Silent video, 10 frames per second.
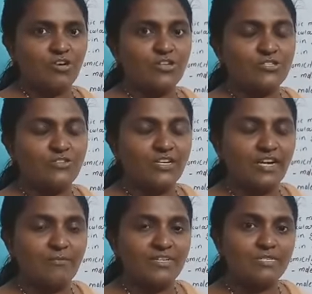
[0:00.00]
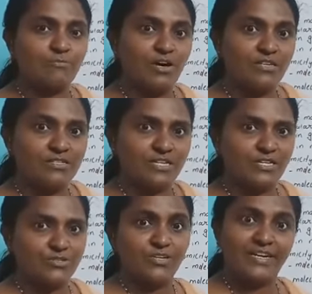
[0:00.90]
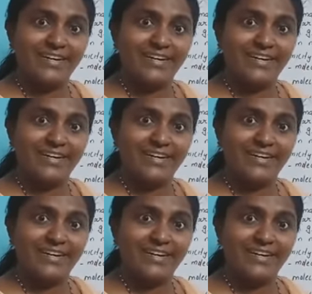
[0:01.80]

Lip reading: Constant elements mass ratio